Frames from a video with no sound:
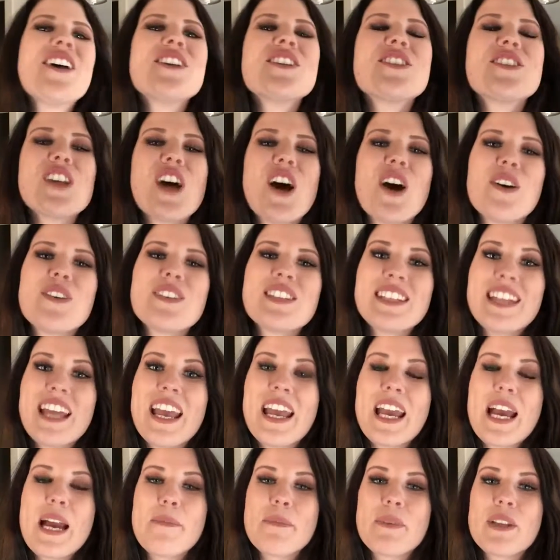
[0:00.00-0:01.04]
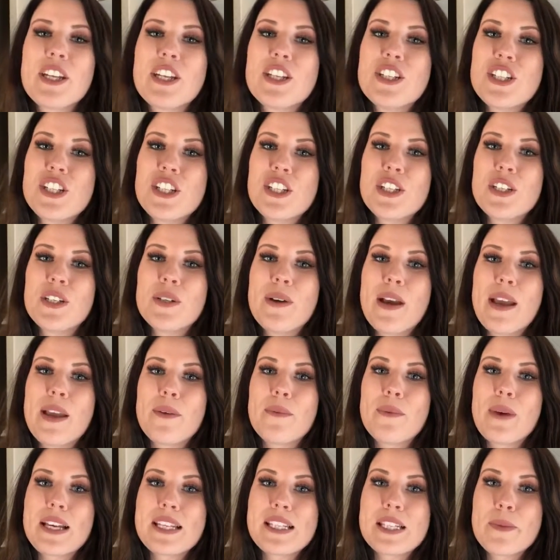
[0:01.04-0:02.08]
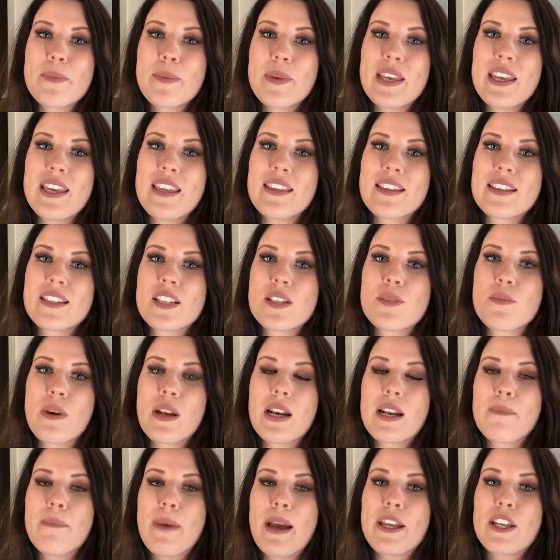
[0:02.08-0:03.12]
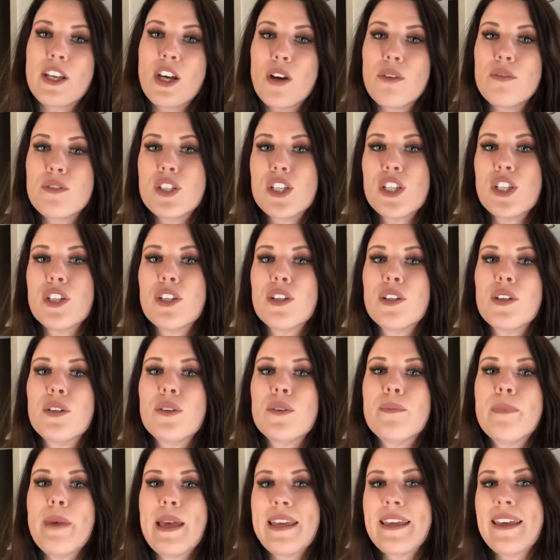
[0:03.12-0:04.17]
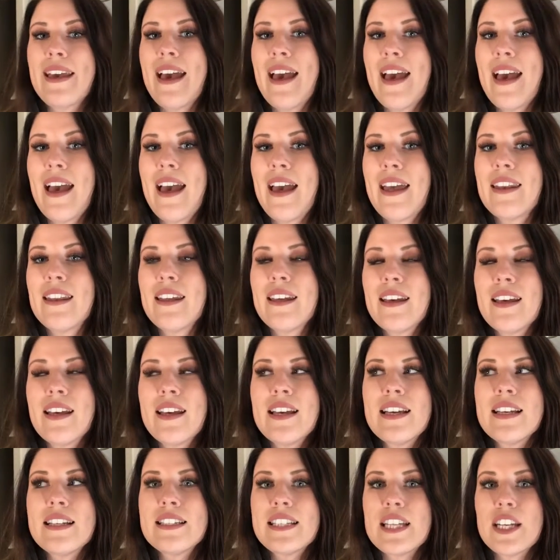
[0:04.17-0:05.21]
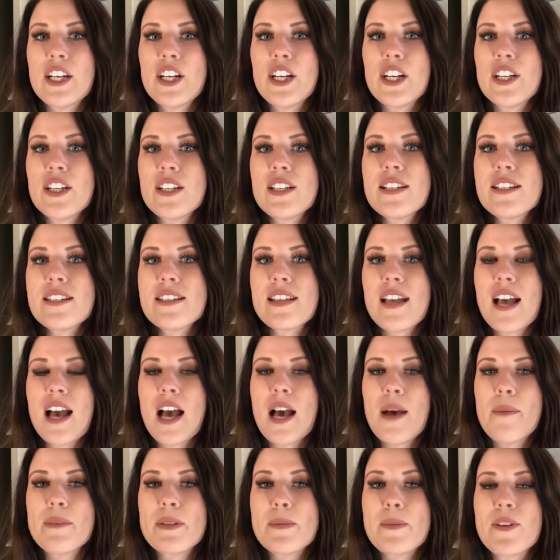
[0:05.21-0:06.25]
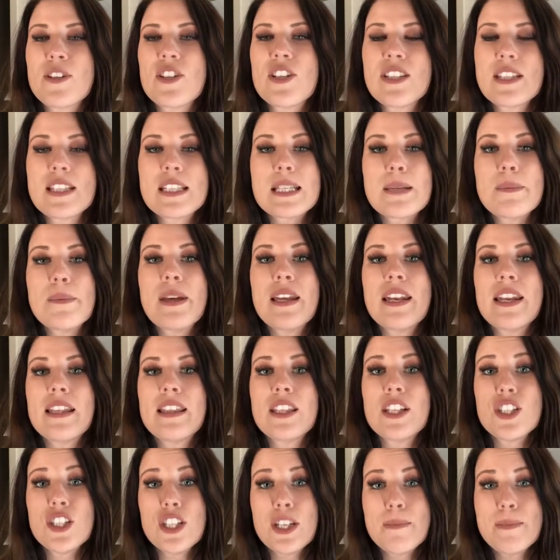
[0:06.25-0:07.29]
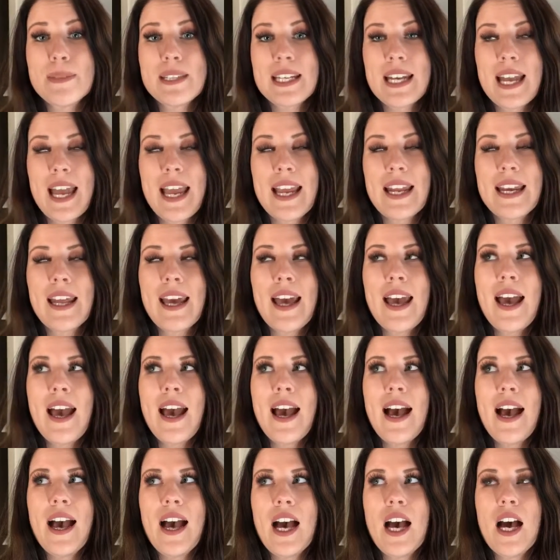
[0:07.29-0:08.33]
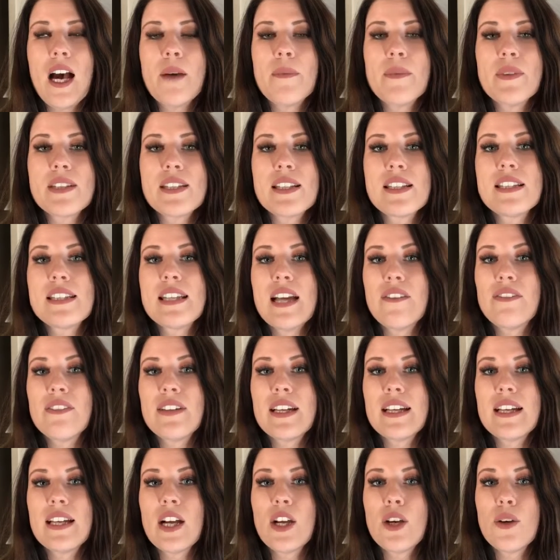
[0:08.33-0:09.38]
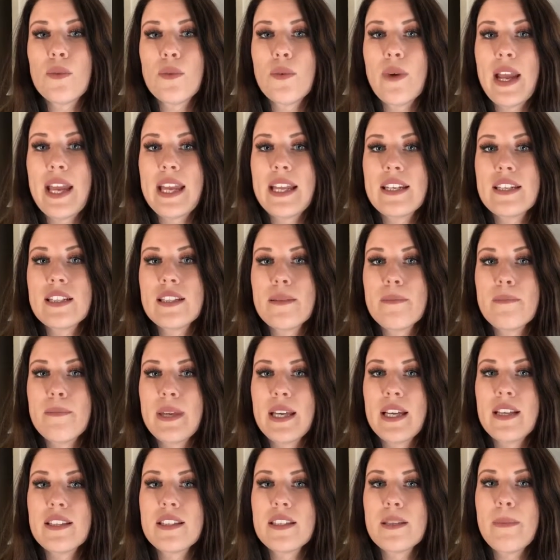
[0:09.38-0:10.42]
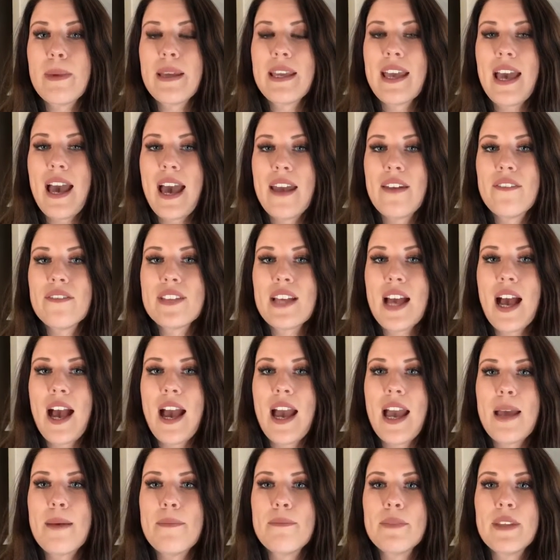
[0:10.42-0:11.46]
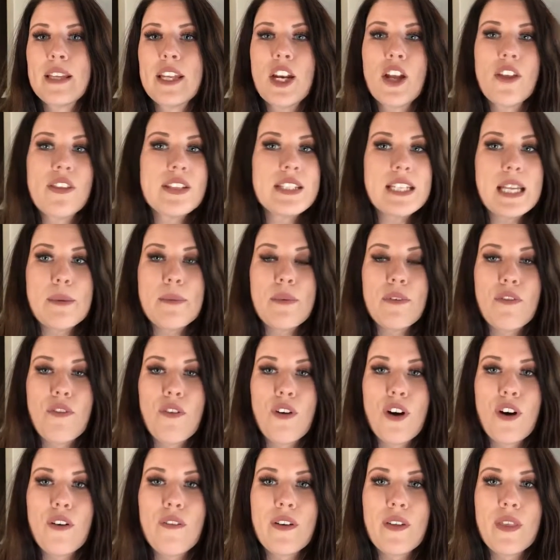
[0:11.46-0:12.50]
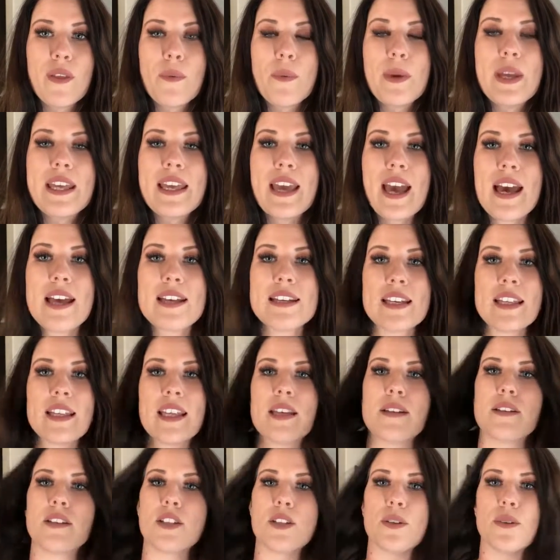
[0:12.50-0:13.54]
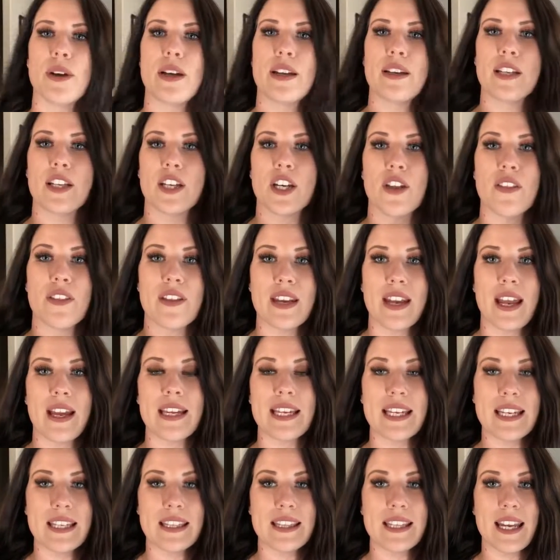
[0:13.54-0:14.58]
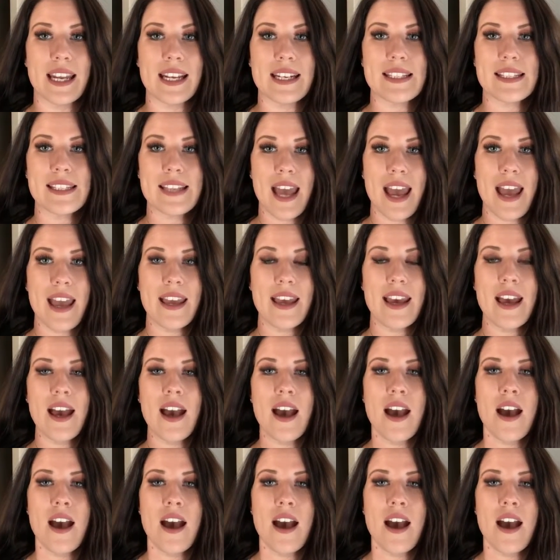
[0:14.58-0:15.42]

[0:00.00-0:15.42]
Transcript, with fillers: So today I'm gonna do a recipe. This is one of my go-to make-ahead dinners, um, especially since I'm hitting the gym tonight. Um, this is definitely a great meal to make ahead of time, you know, the day before over the weekend and then do it, you know, then eat it the next day.